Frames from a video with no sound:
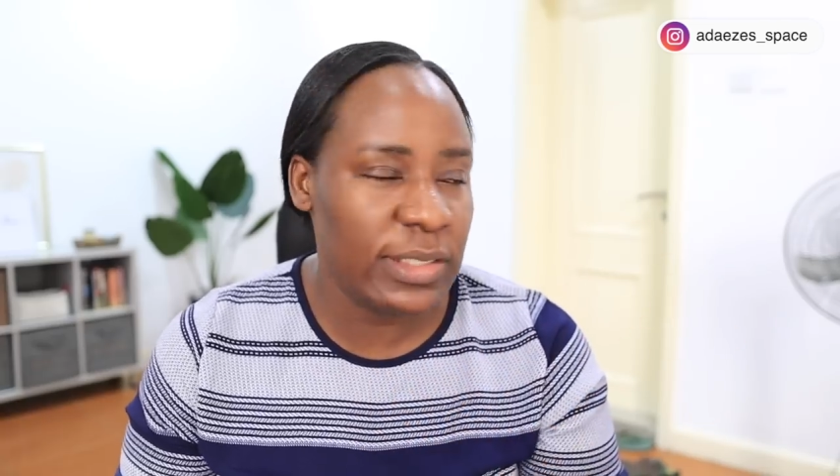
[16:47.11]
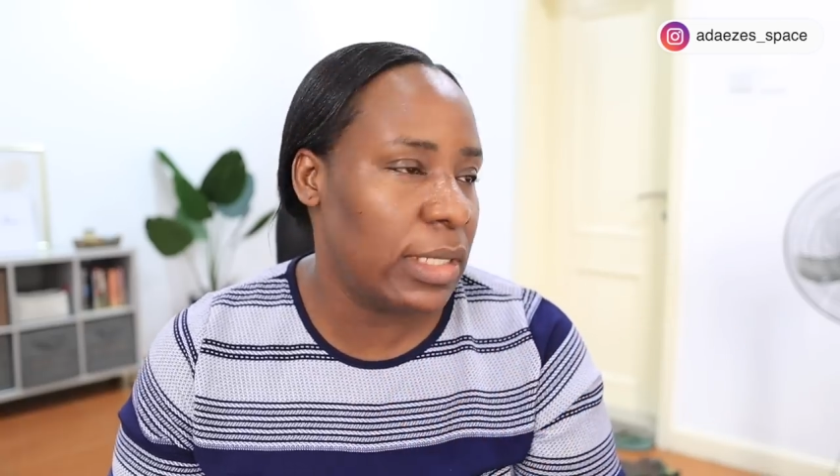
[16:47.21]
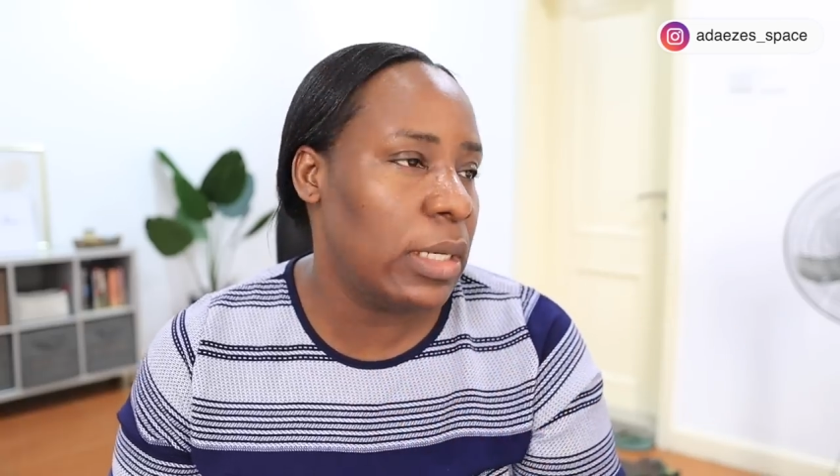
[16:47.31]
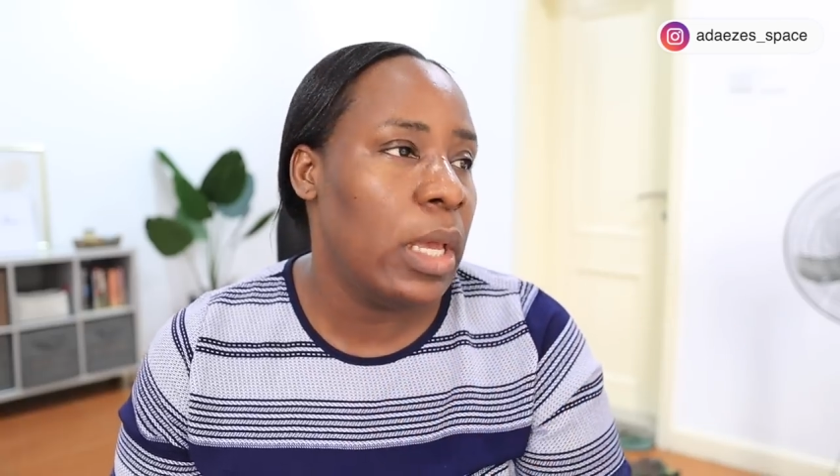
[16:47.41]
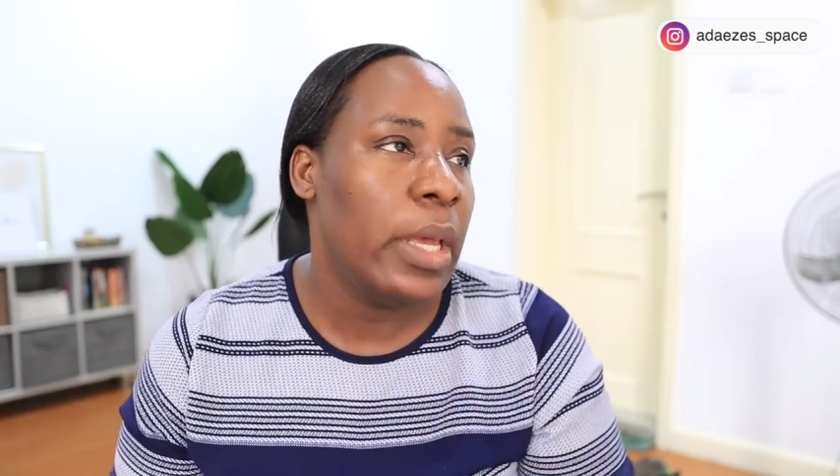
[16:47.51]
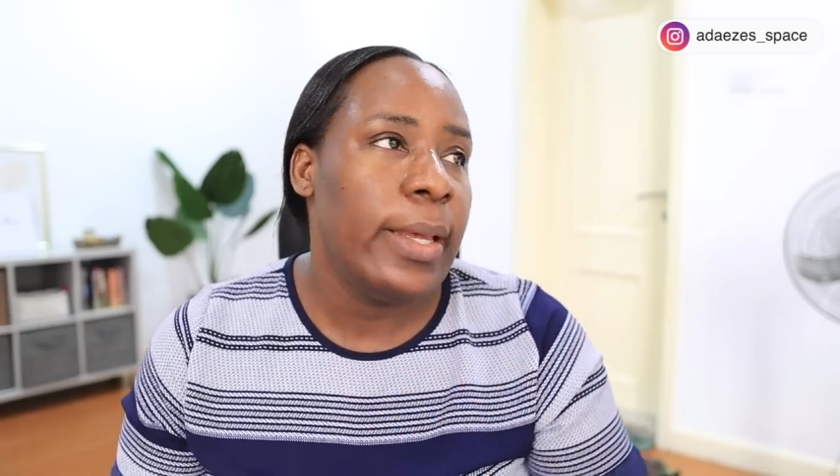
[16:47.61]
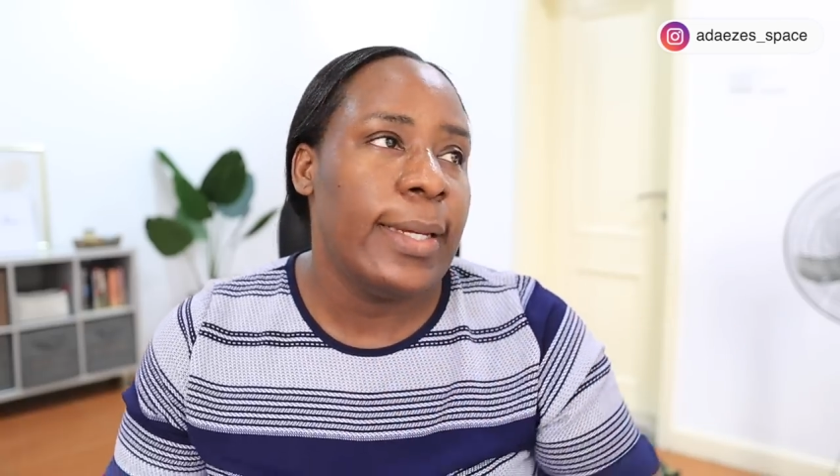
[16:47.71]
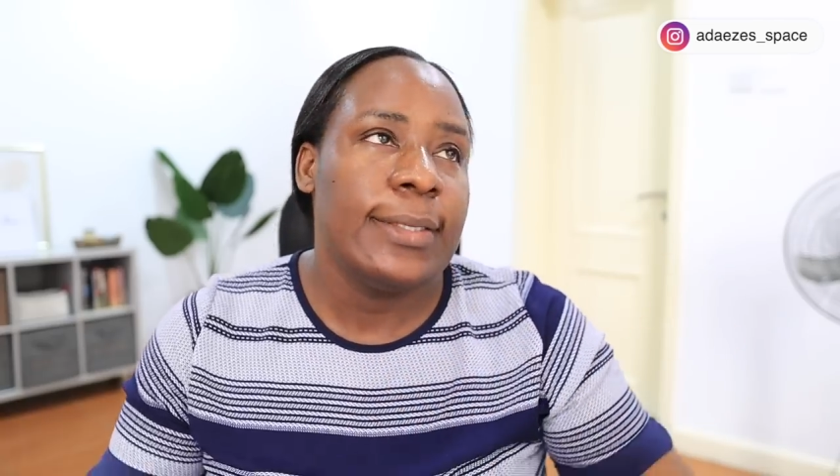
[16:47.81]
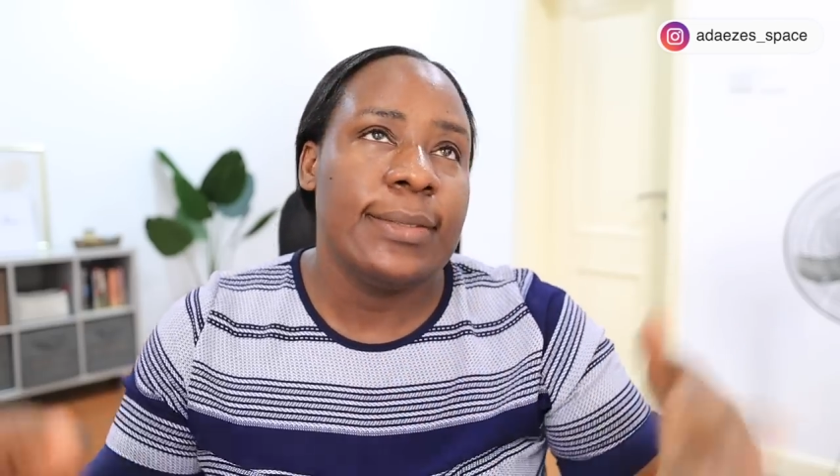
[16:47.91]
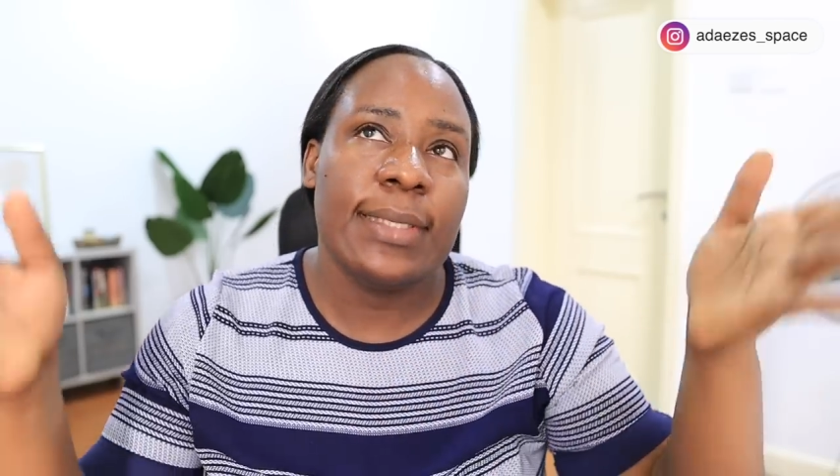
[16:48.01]
I said,
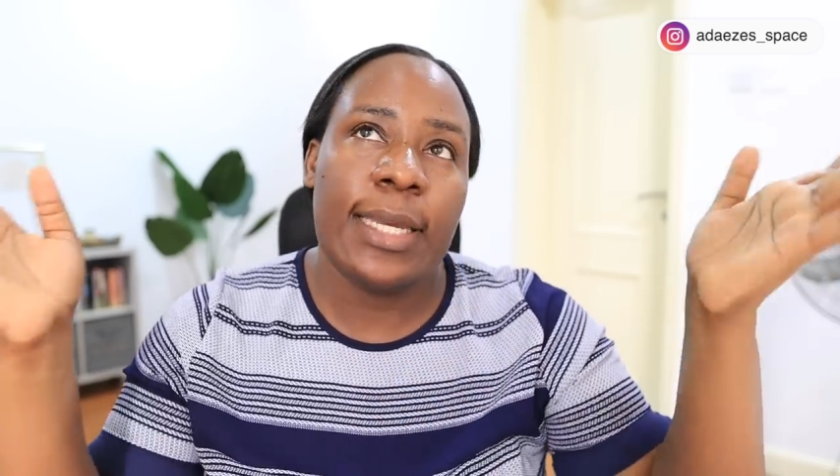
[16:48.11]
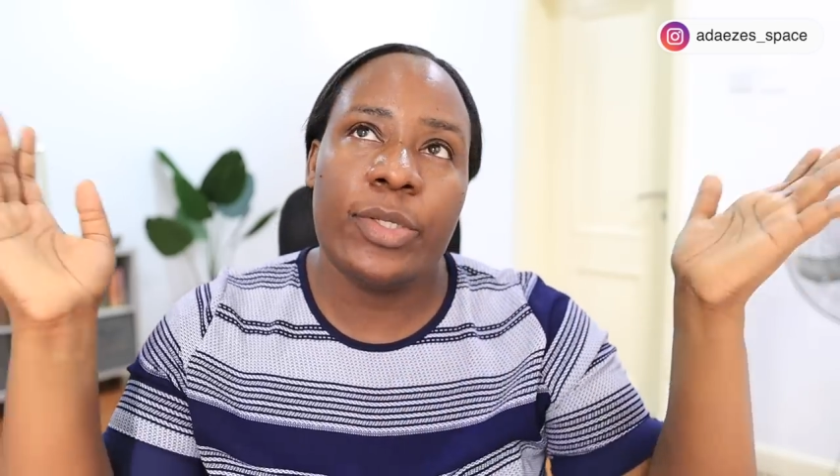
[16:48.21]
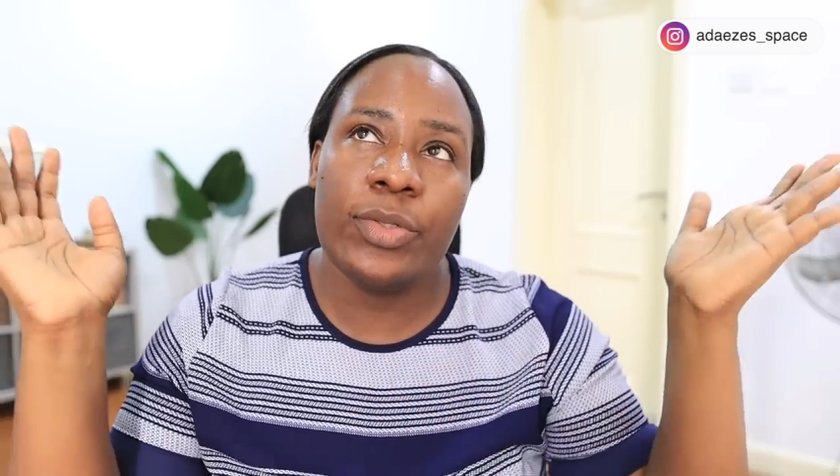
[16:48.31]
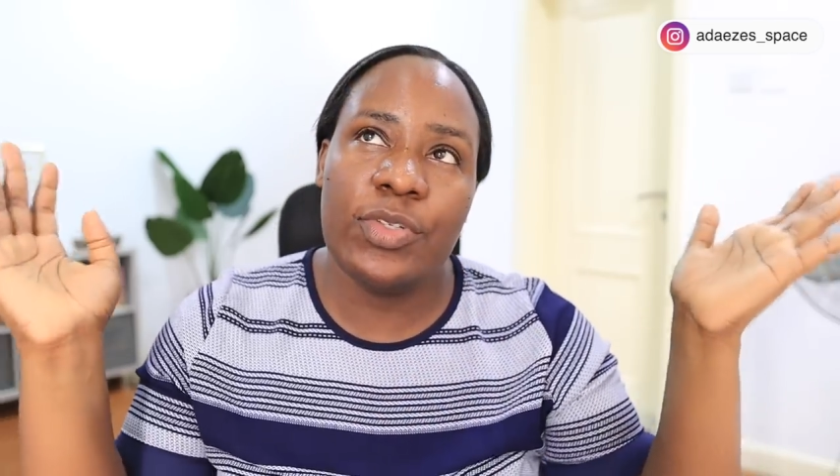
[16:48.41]
thank you,